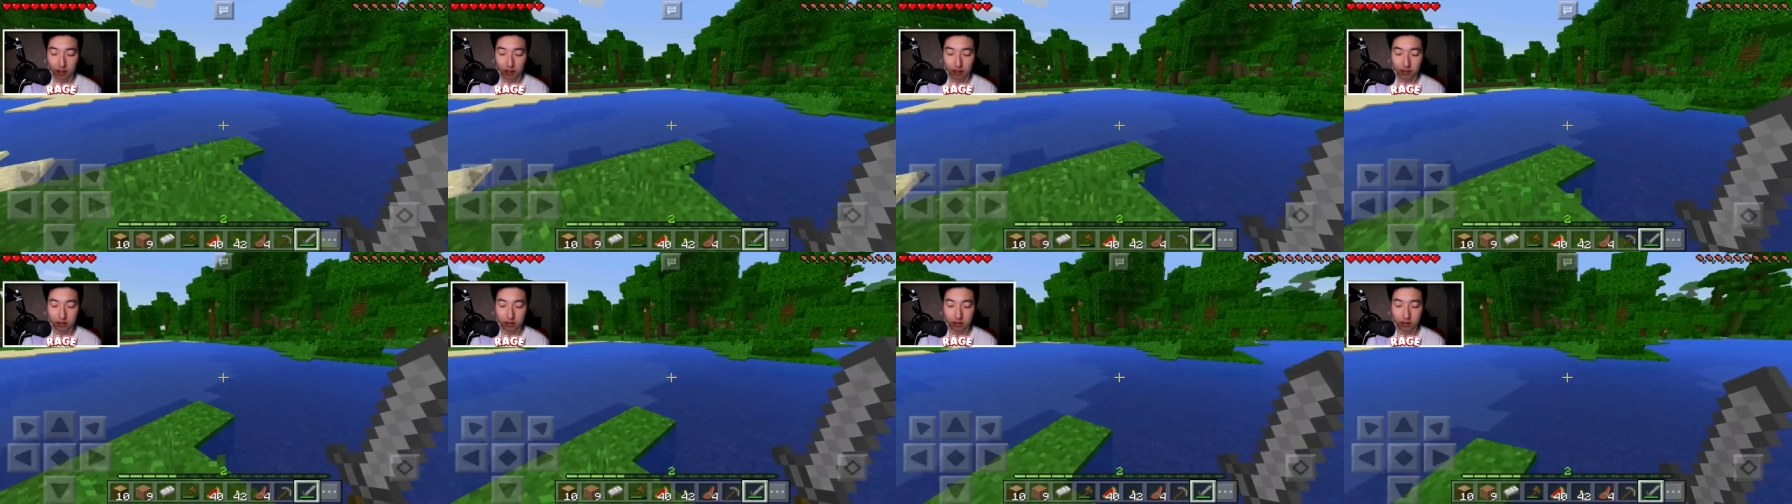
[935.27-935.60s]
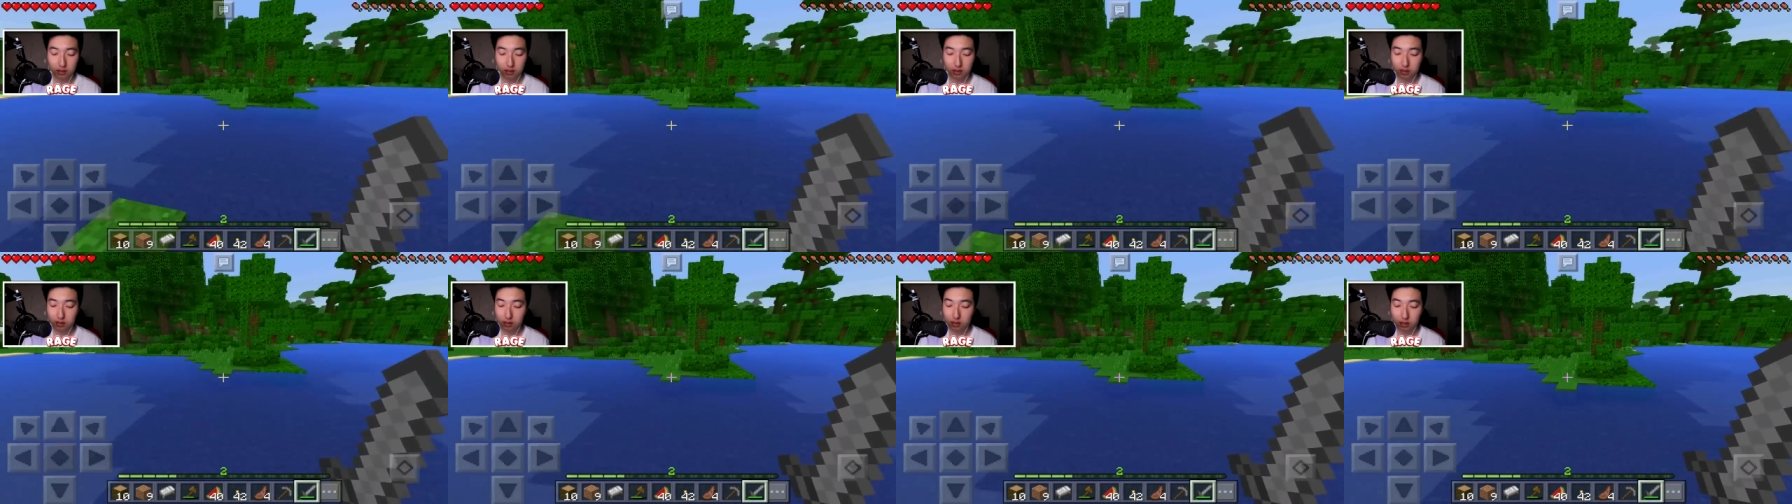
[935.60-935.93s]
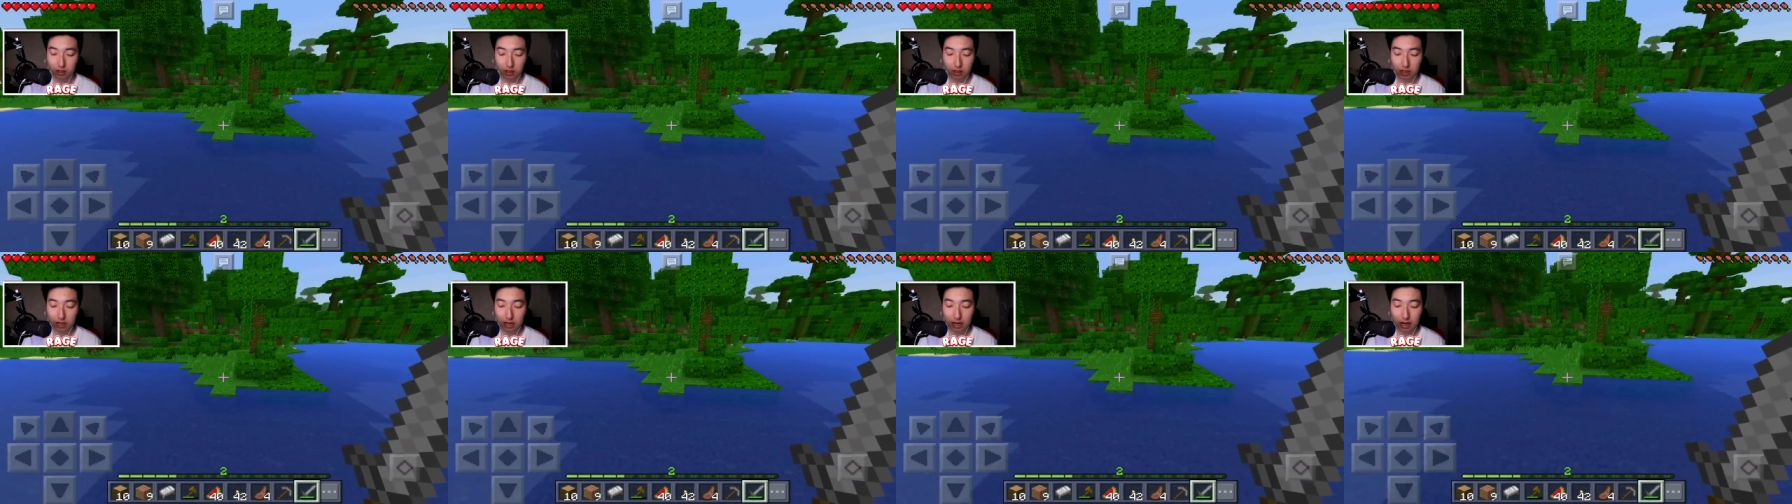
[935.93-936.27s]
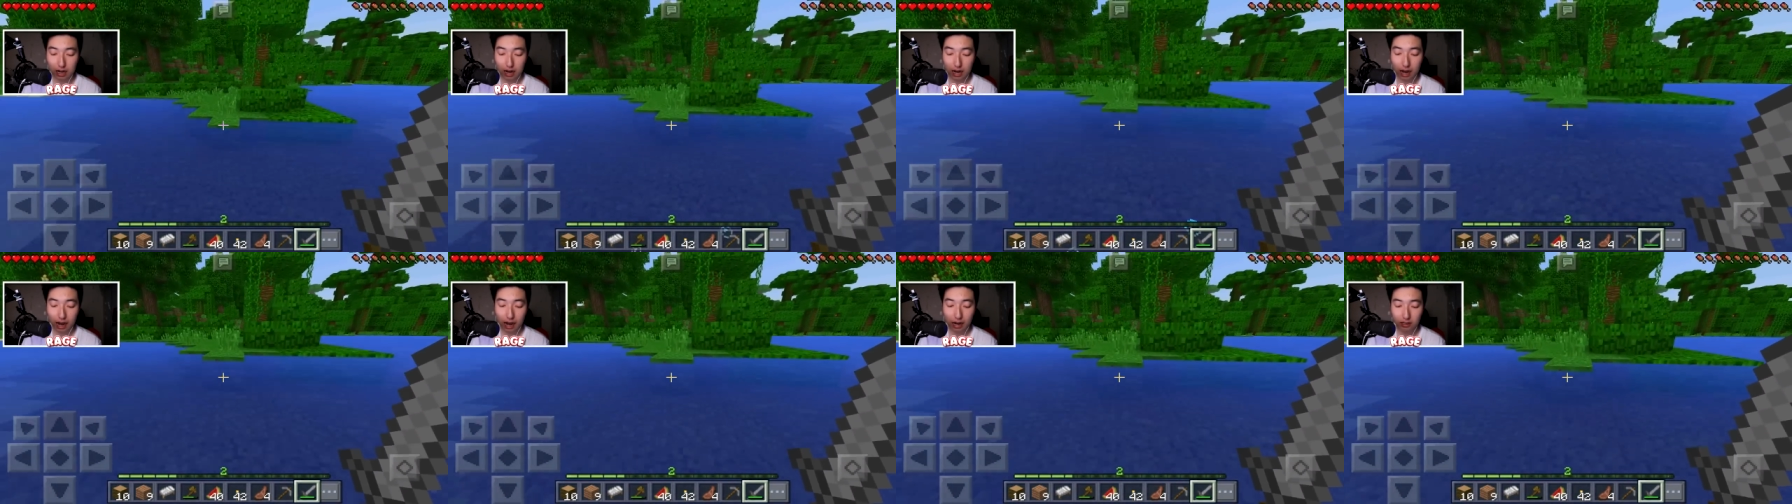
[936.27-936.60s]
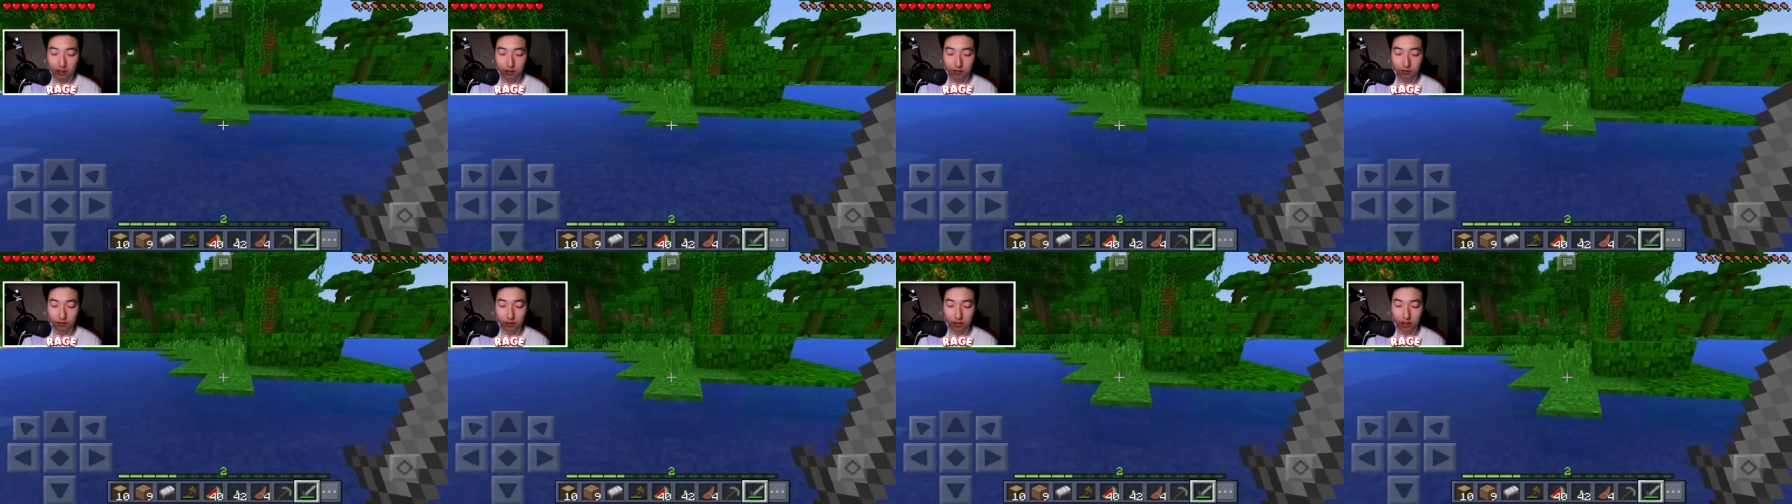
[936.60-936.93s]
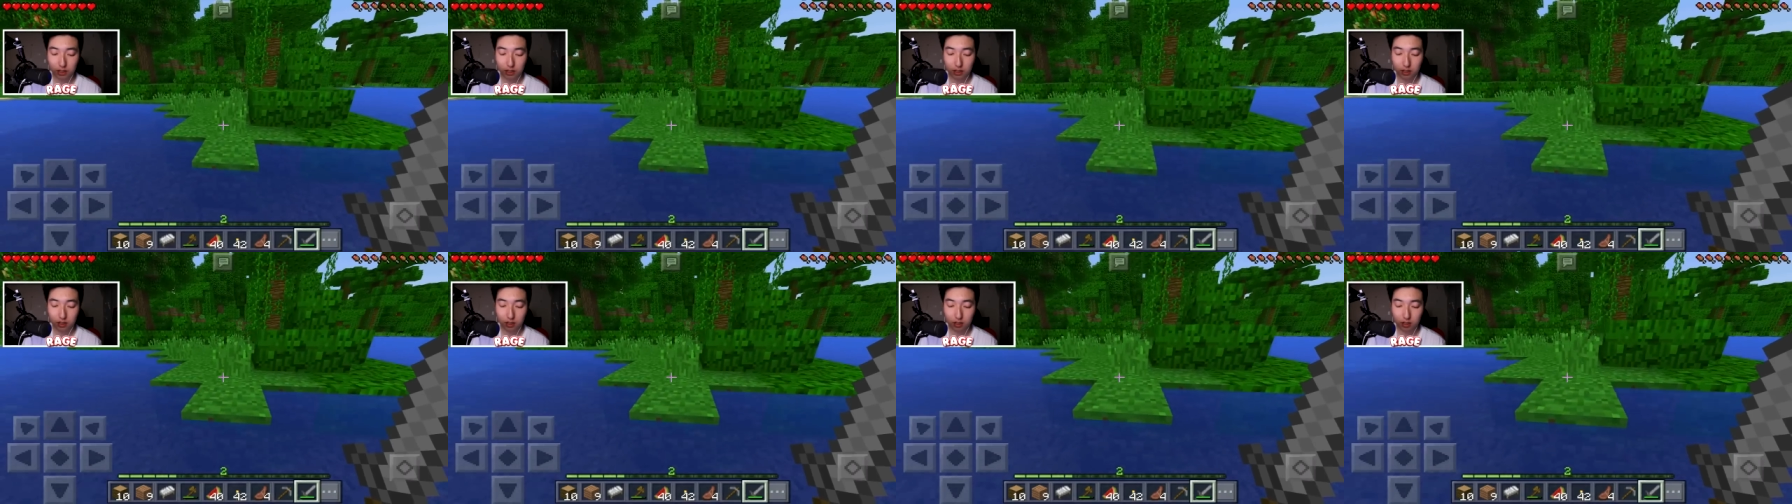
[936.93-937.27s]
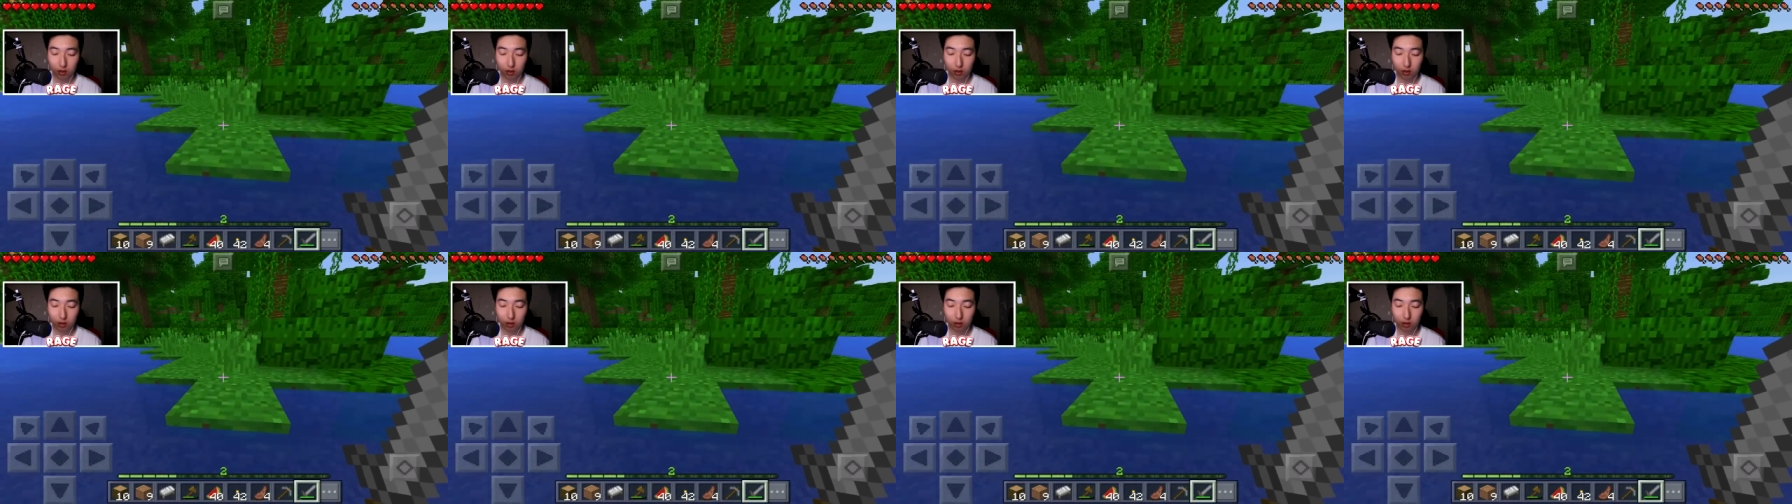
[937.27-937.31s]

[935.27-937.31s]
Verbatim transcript: it's not fun.